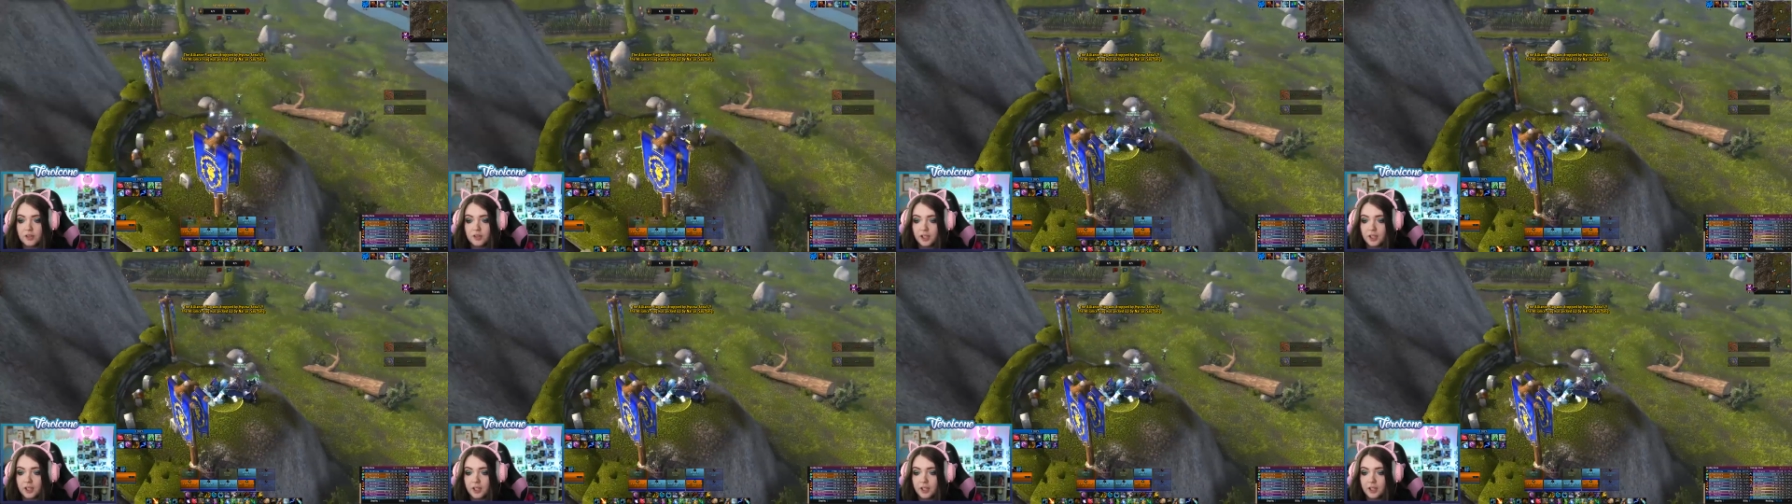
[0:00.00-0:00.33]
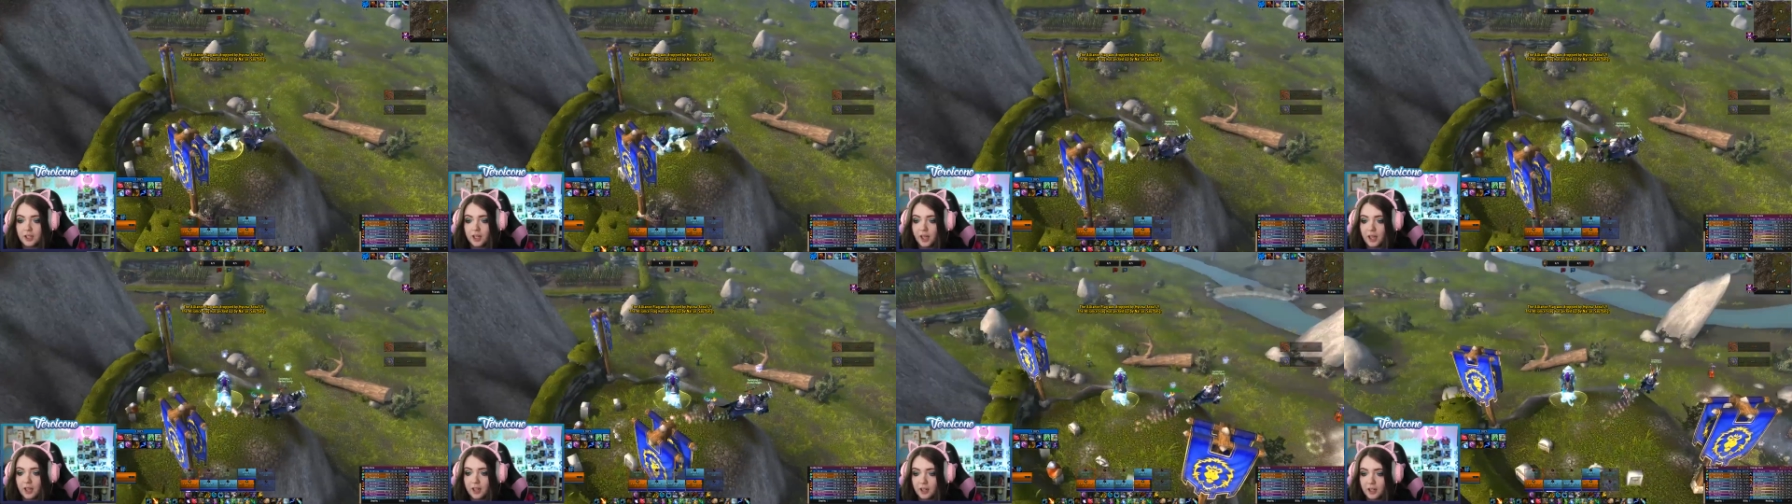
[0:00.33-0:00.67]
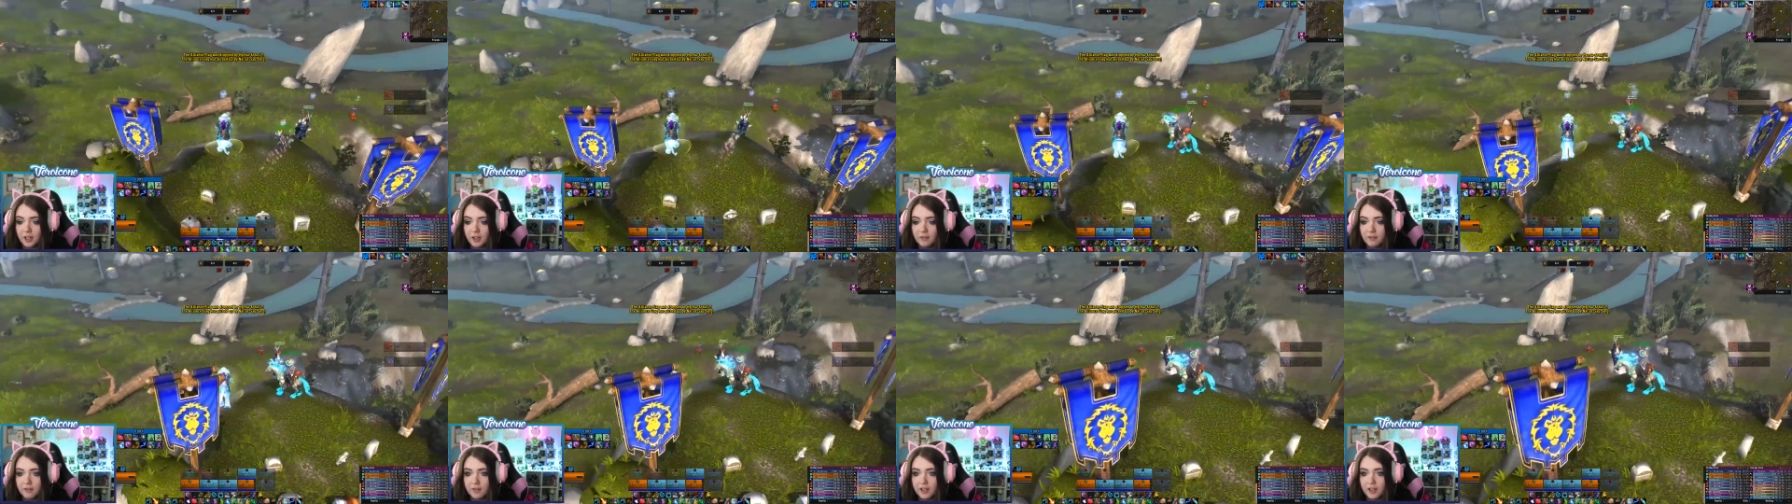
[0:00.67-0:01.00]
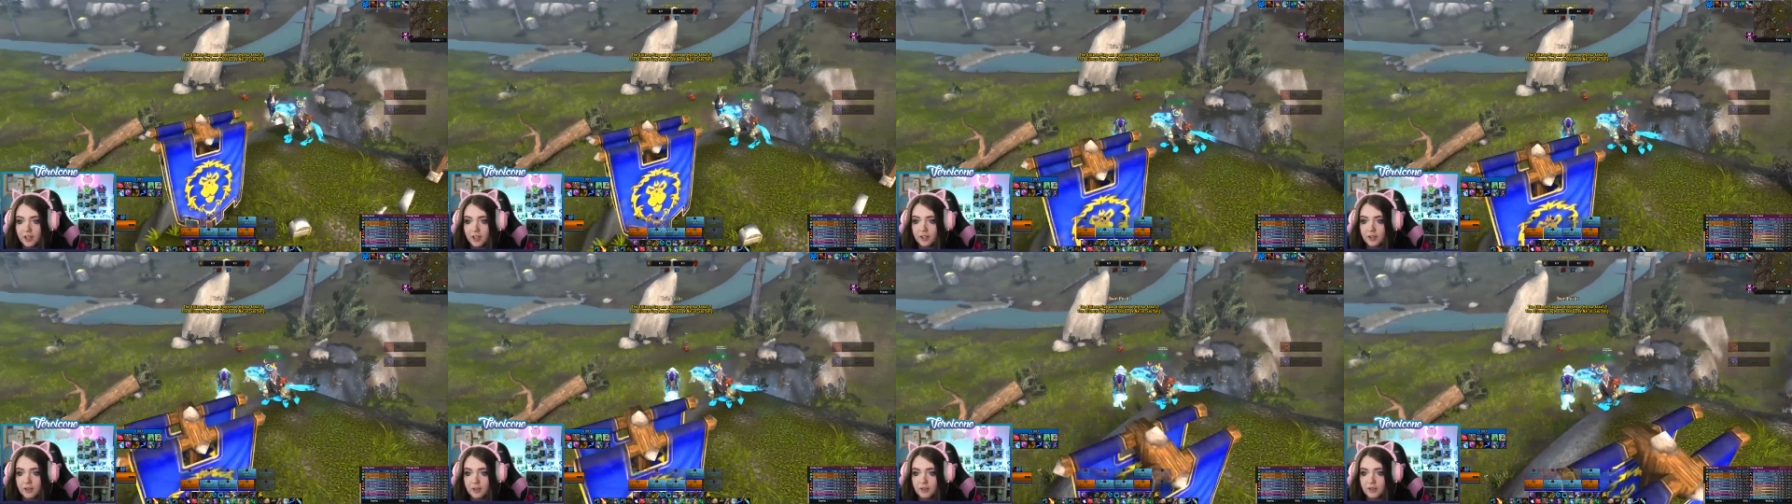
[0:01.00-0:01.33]
and editing
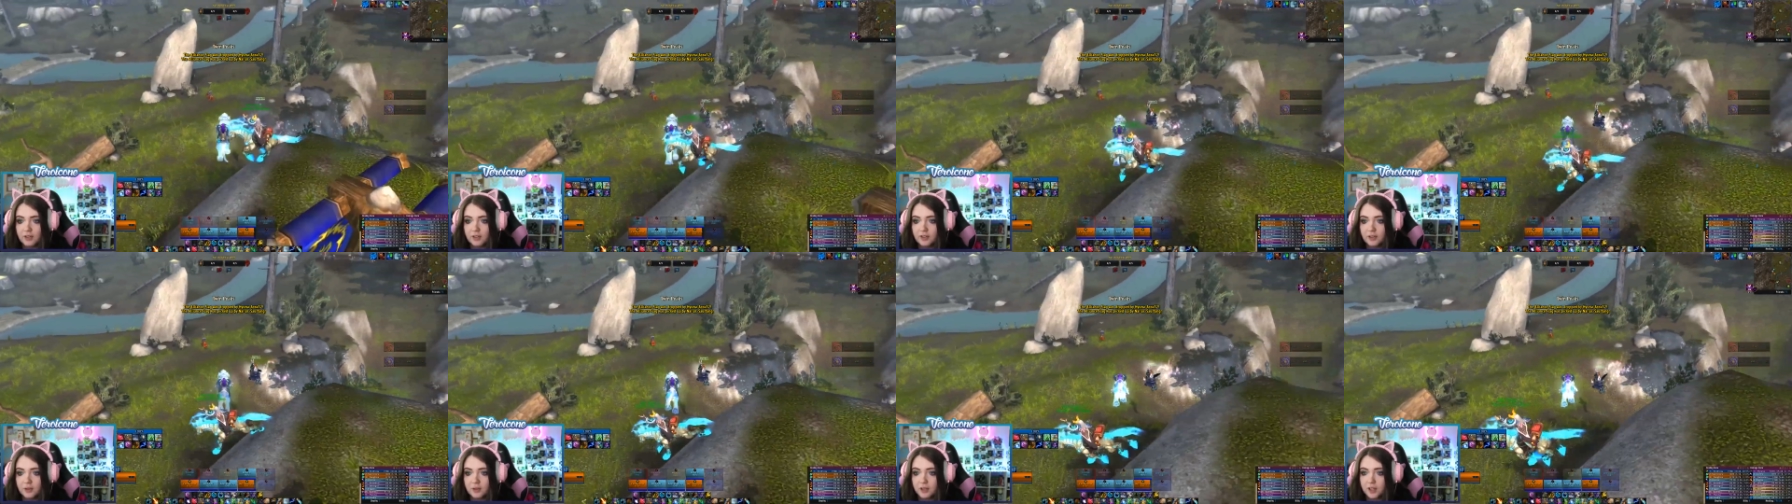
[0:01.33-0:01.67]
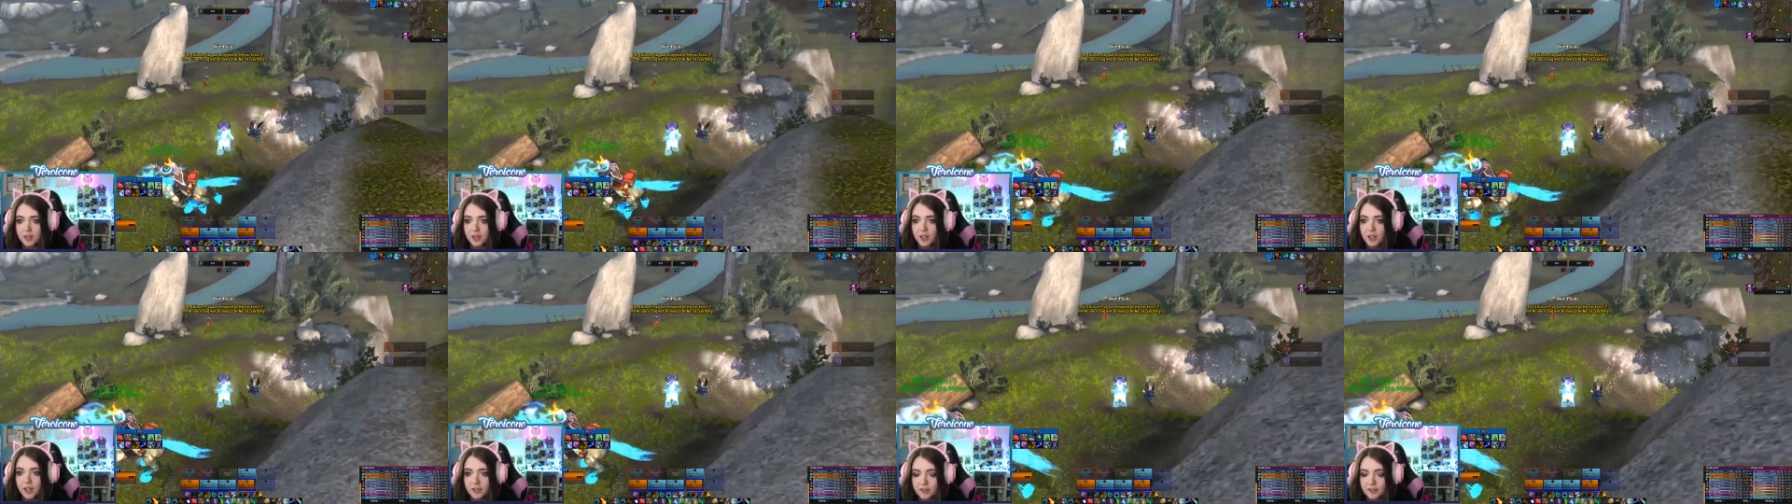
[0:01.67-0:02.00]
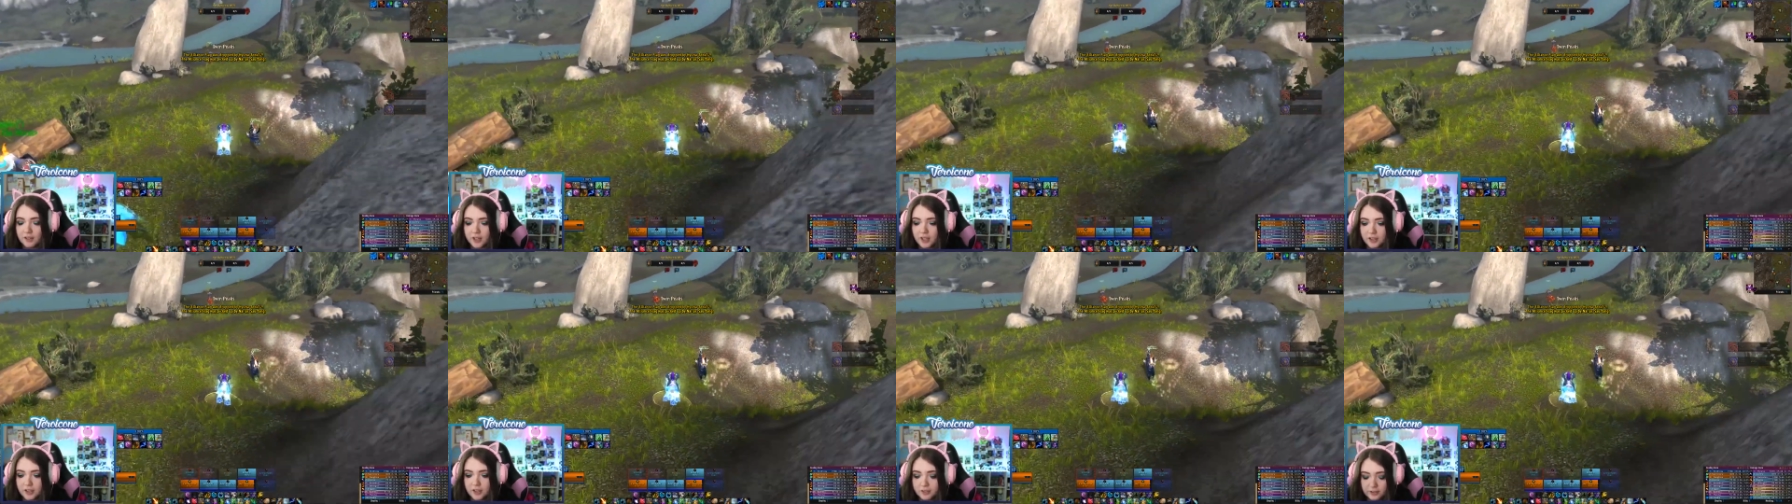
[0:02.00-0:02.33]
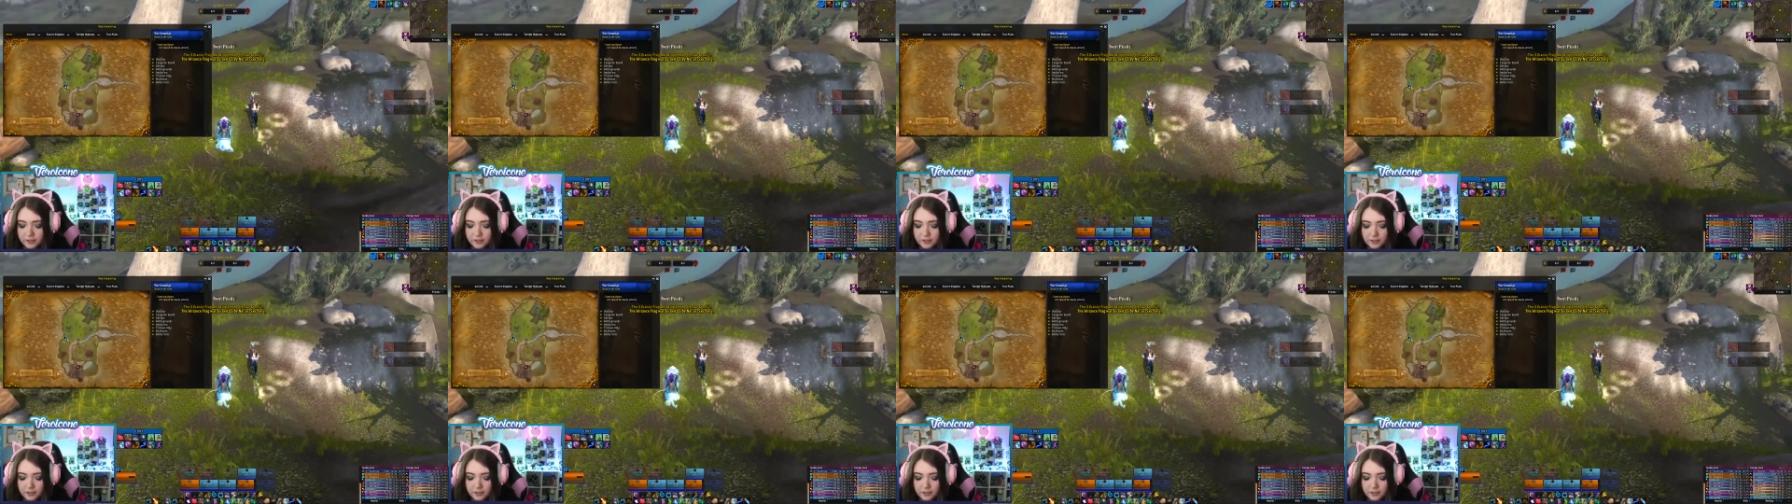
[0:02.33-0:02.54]
videos and doing all that stuff.